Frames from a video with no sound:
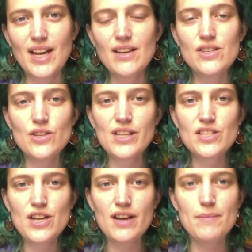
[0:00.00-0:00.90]
So let's
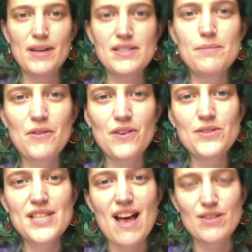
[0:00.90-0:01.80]
talk about some of those
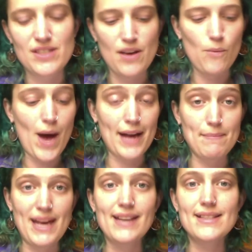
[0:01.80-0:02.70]
sounds that Y
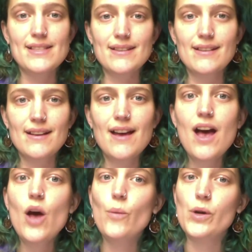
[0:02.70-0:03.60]
makes.
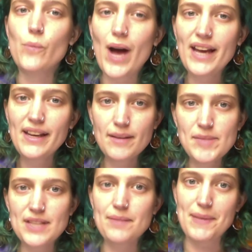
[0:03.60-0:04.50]
When Y comes
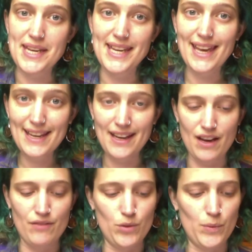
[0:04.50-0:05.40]
at the beginning
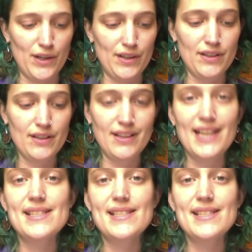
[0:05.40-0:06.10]
of a word, it